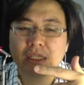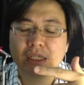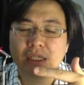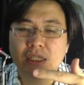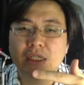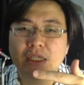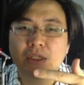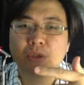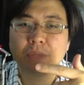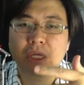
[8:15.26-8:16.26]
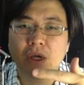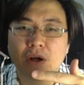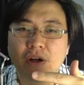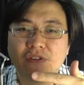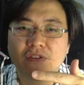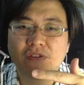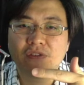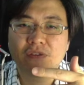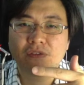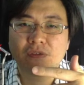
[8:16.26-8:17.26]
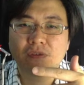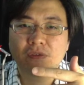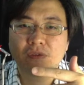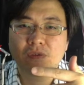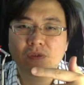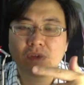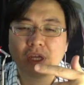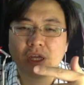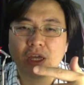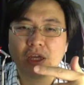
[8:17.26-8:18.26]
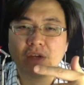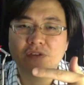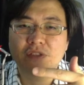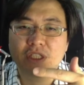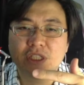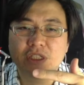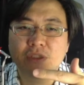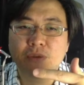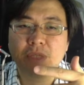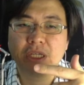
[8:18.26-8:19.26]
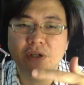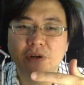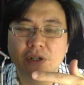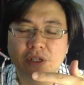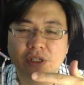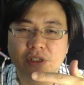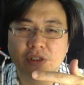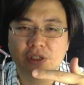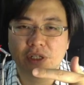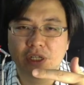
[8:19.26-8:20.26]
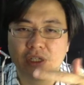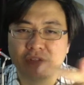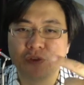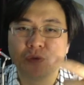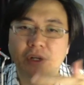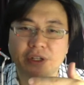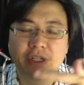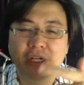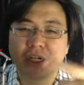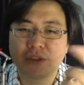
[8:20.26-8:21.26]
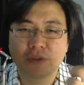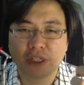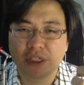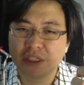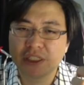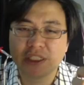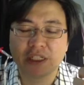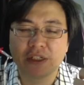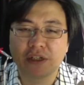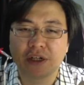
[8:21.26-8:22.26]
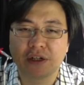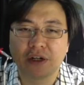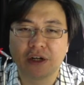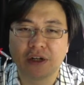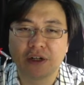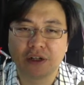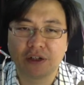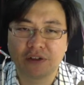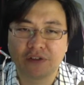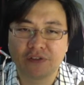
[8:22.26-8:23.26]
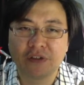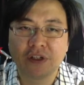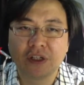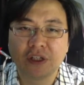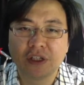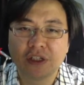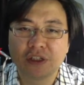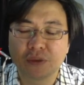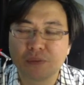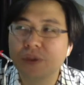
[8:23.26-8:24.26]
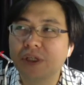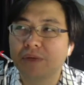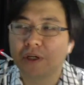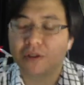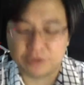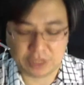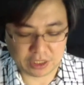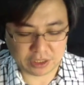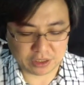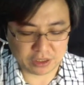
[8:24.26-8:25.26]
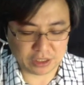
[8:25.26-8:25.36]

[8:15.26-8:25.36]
E to be off, F, G to be on. And if you want the dot, you can say the dot on or off. So put them all together.